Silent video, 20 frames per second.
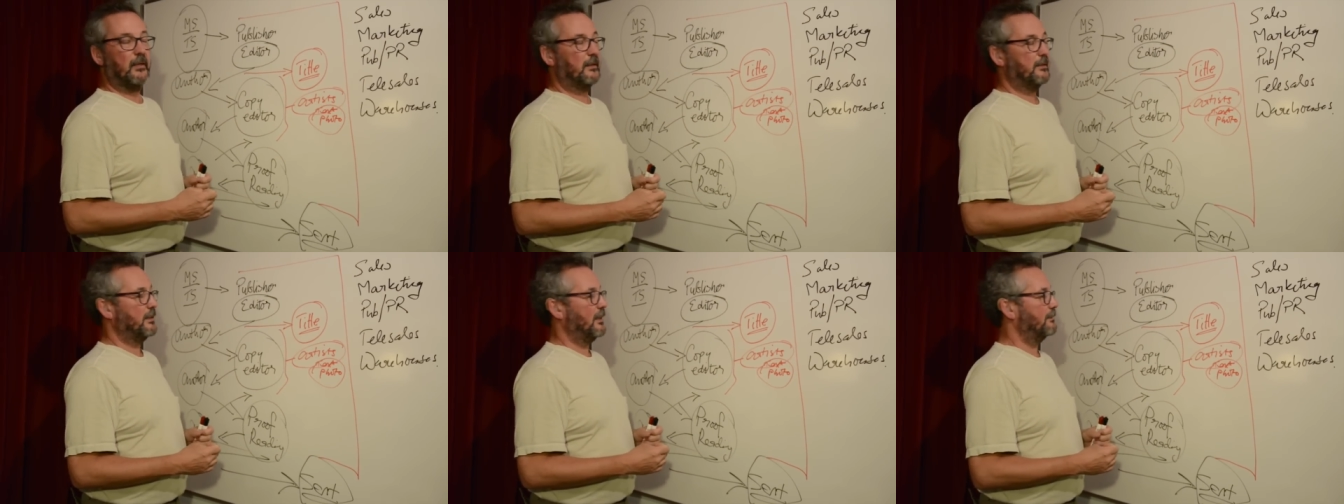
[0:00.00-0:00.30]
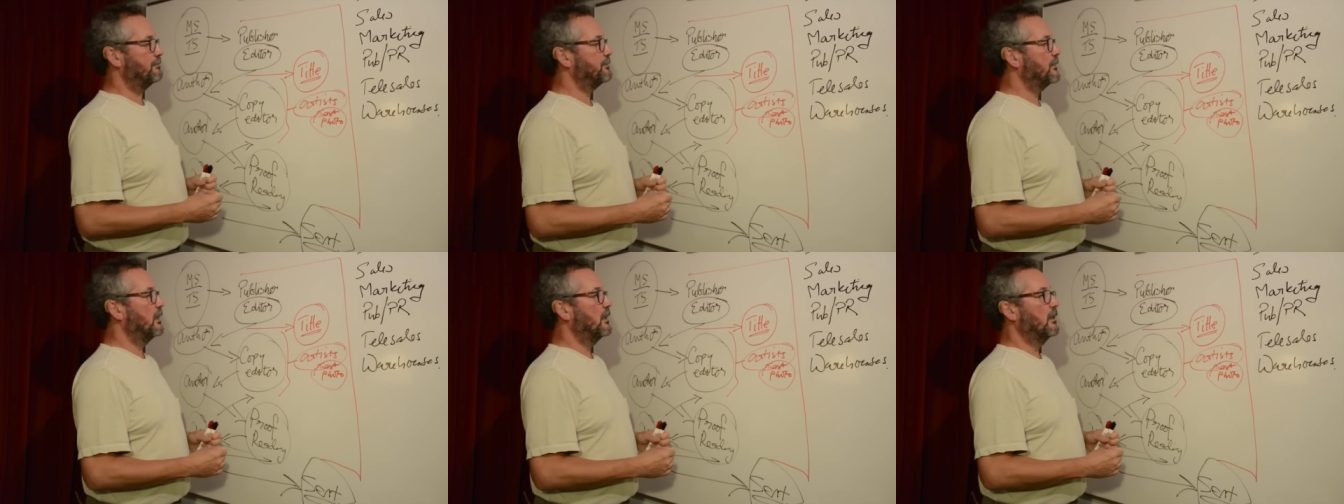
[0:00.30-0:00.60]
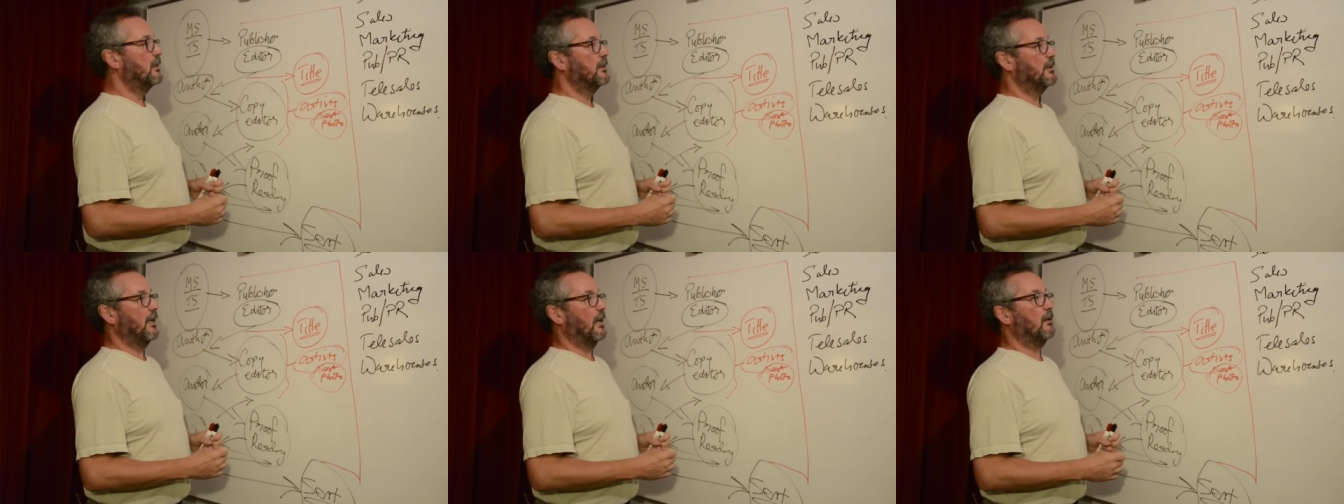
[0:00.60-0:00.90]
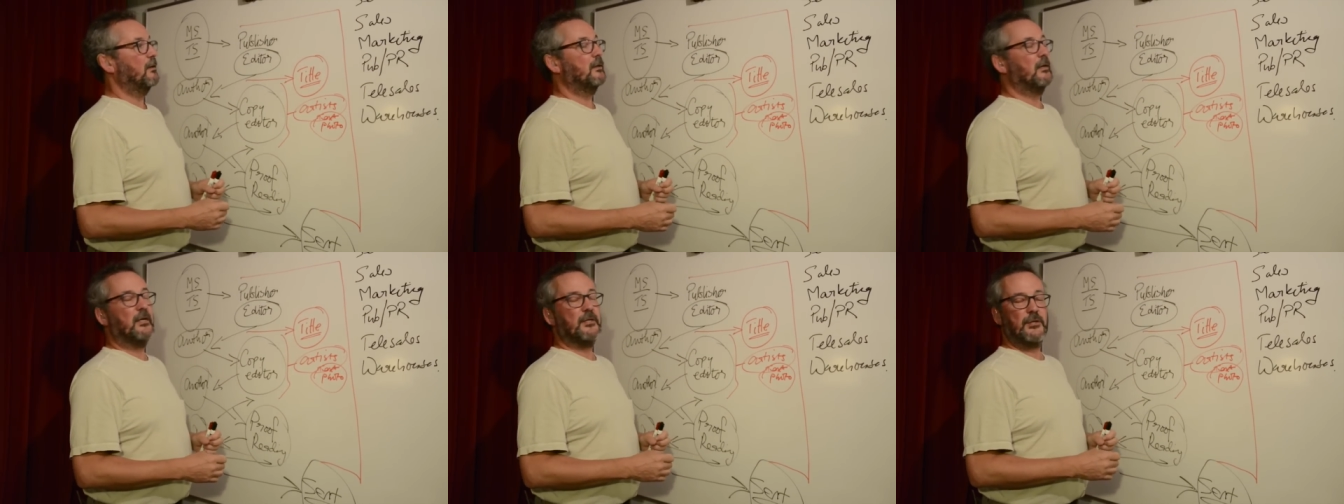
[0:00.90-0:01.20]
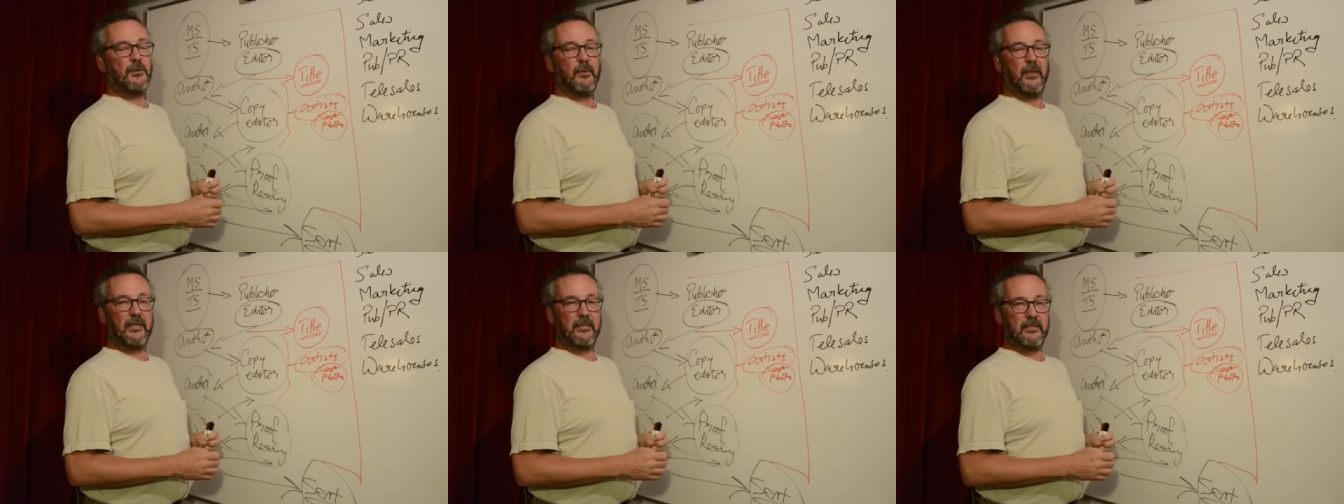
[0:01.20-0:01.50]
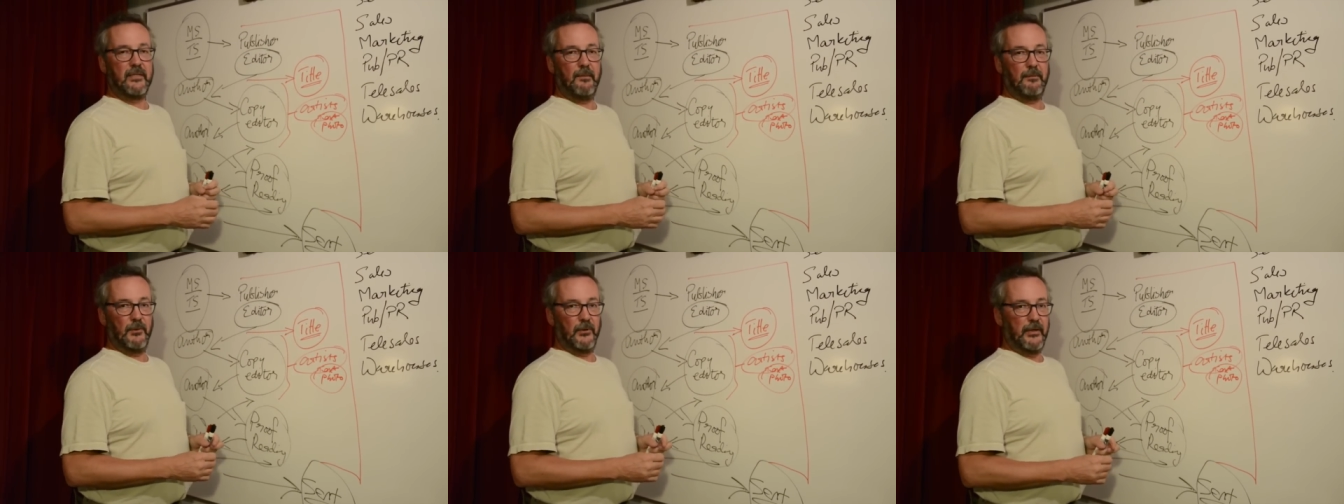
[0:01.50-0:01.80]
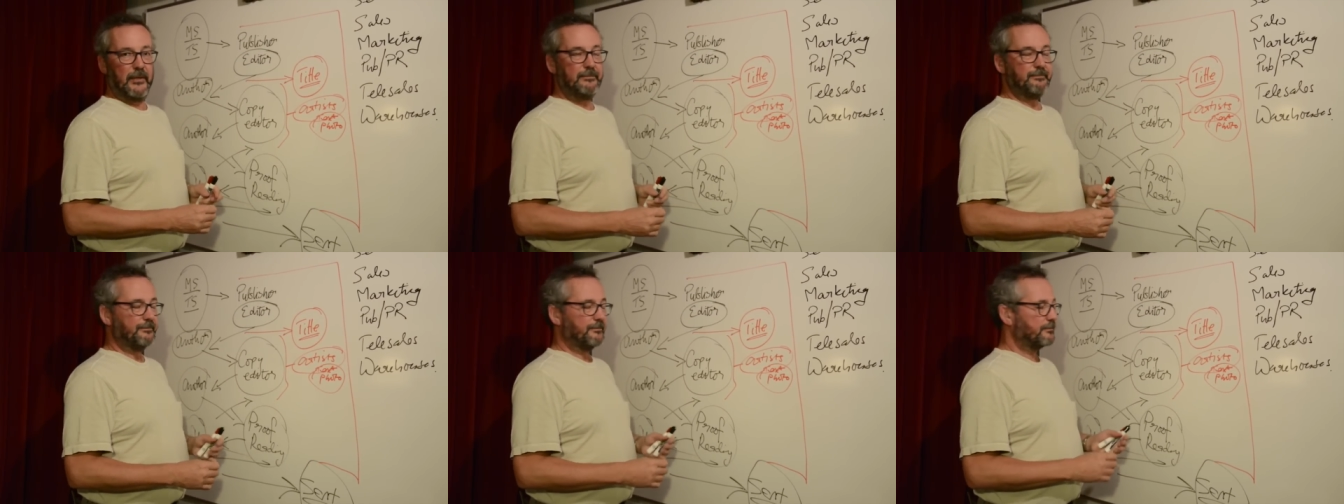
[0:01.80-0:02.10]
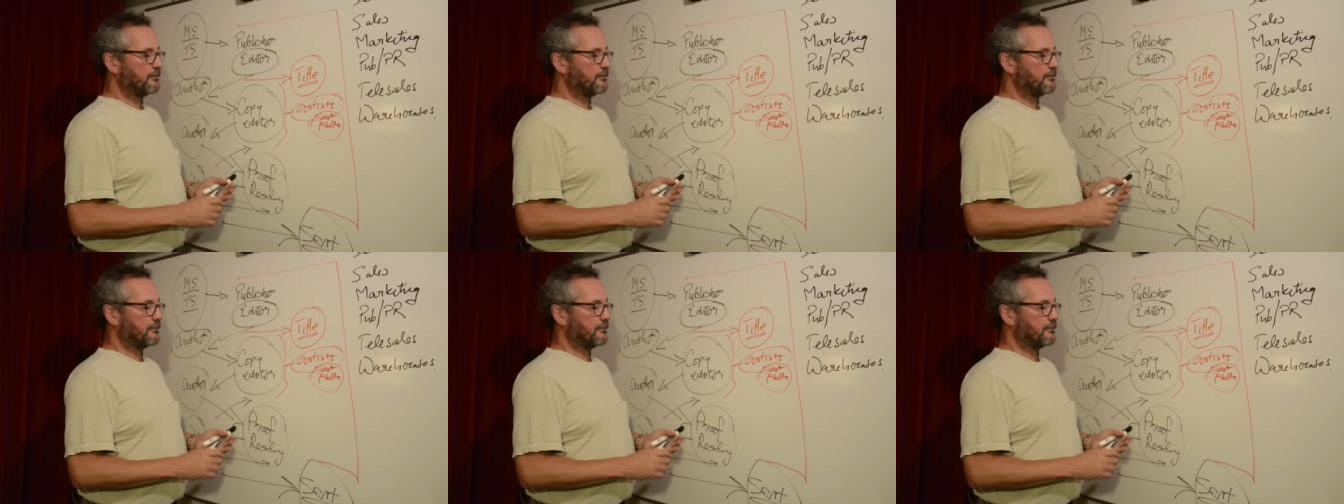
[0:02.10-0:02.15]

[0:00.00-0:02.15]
put it like that. Now, as a quick summary,